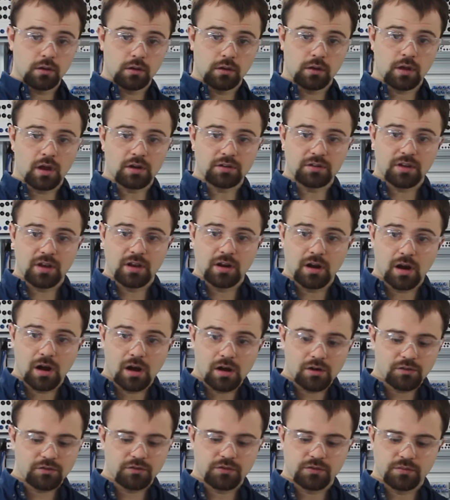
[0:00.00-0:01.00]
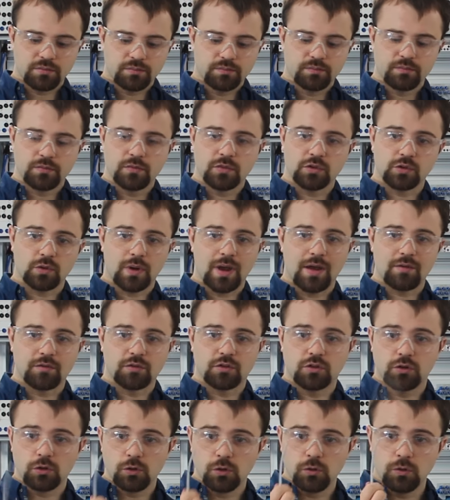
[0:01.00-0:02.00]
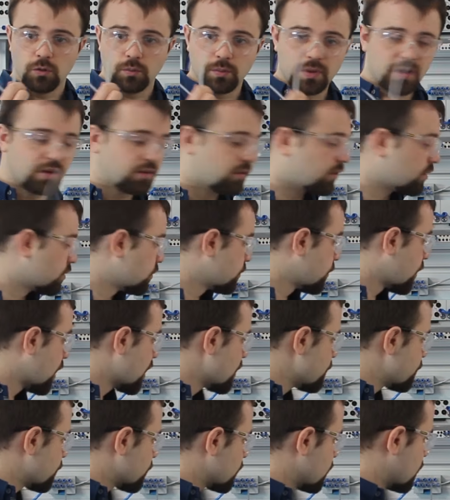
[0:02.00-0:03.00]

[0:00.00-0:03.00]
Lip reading: cut it in half, so I have two pieces of pipe,